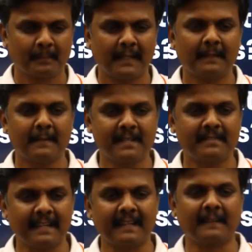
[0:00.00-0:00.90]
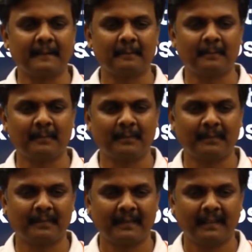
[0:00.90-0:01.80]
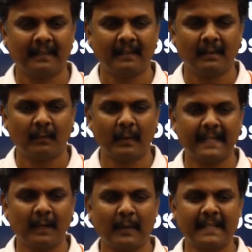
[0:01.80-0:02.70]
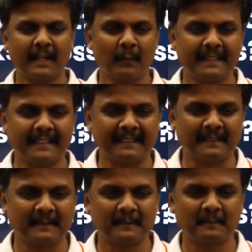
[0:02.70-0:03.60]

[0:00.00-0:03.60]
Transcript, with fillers: Let me see. Waiting, waiting, waiting.